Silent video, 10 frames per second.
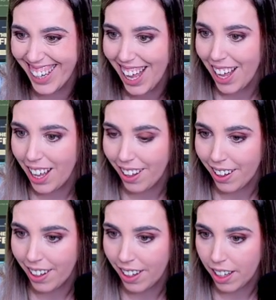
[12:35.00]

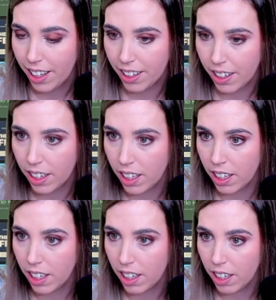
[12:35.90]

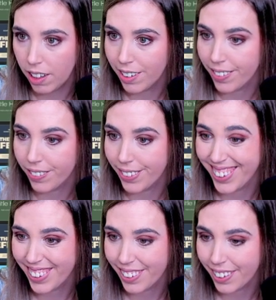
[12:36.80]

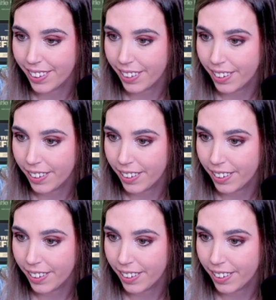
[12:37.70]
(no one is talking)